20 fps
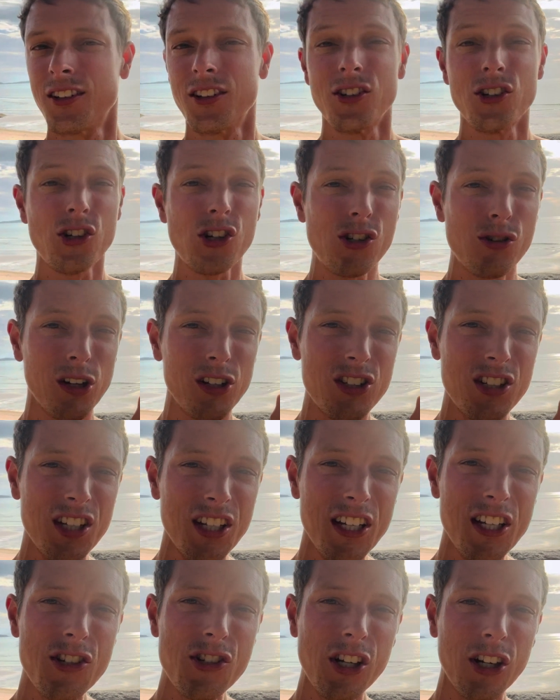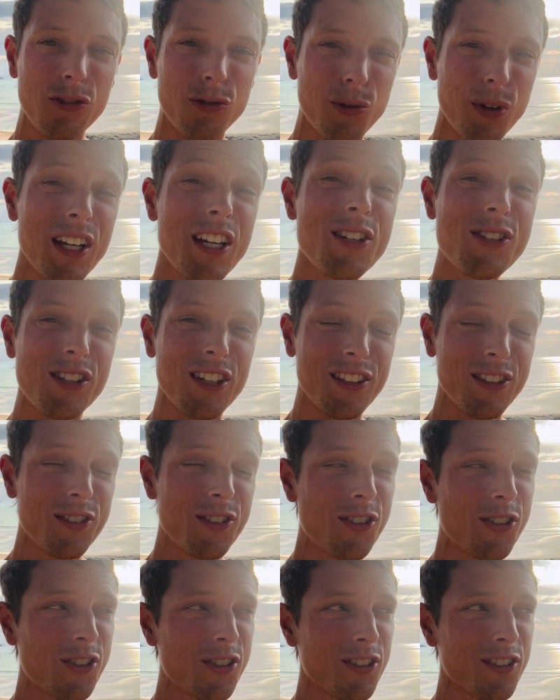Strategic
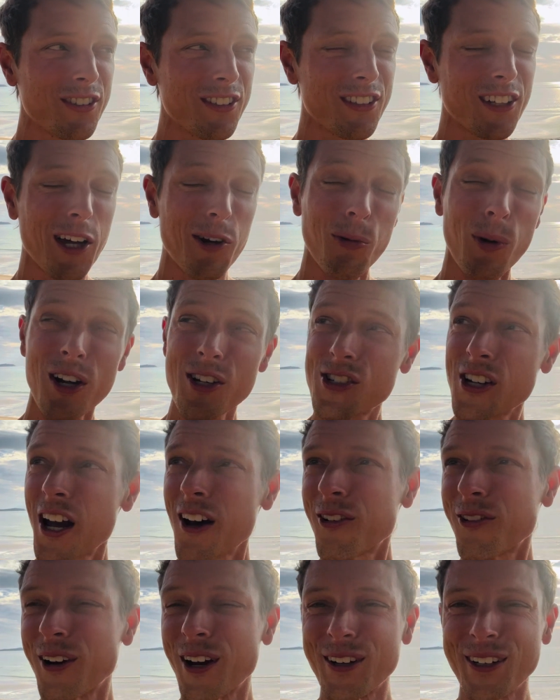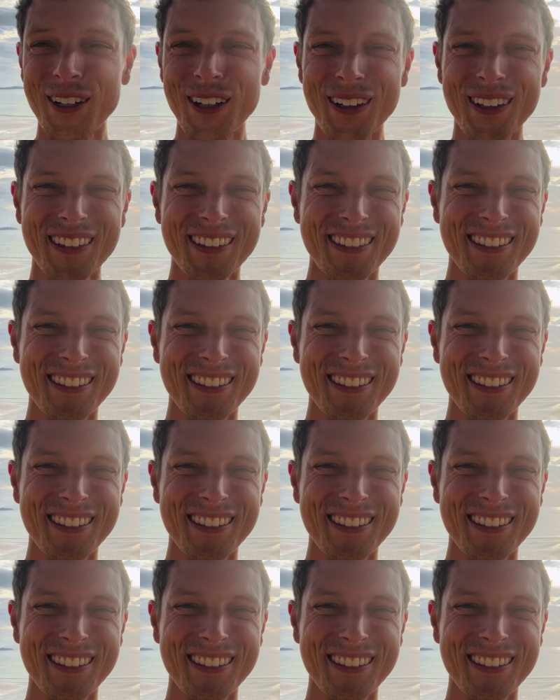reasons, gotta watch out around here.